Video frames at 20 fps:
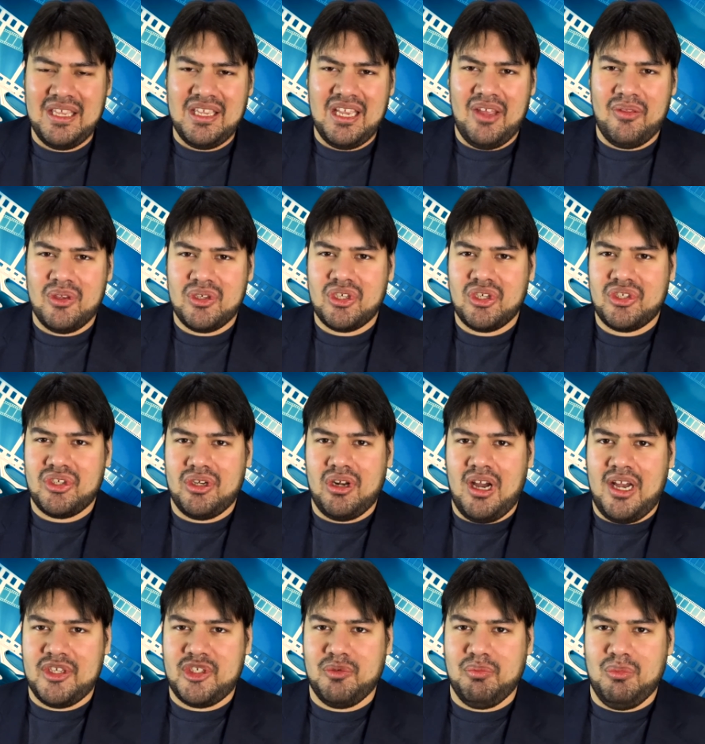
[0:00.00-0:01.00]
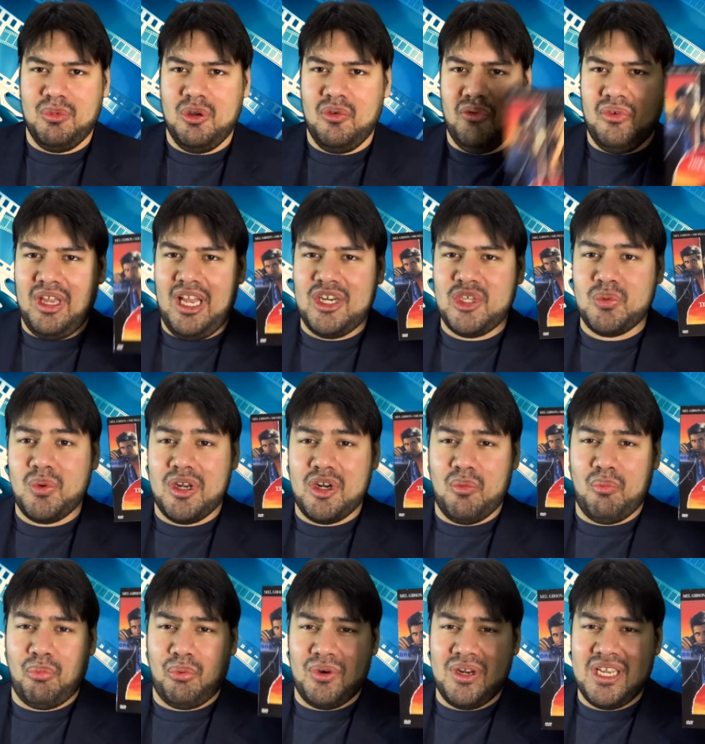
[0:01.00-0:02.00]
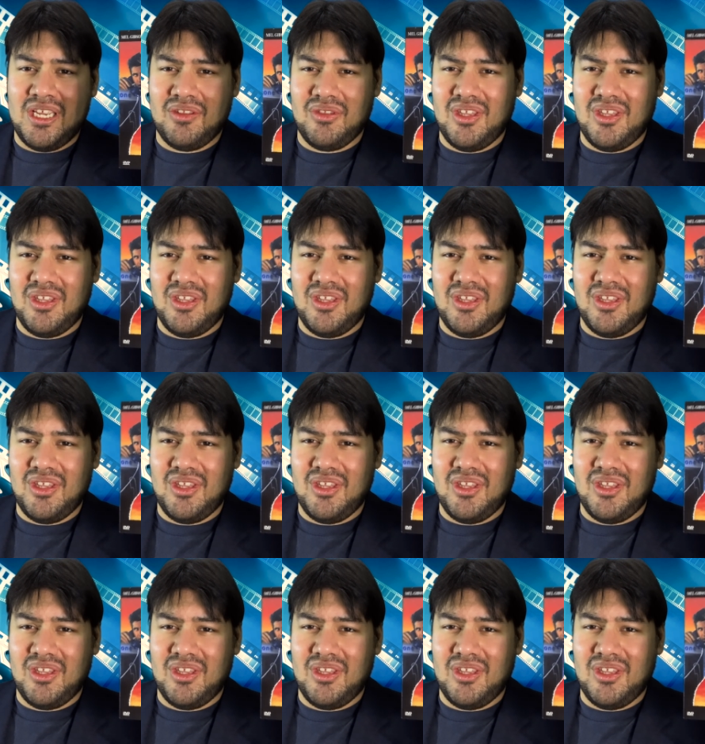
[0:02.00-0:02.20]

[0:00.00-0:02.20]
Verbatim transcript: yeah, this is just an awesome movie. I just wanted to bring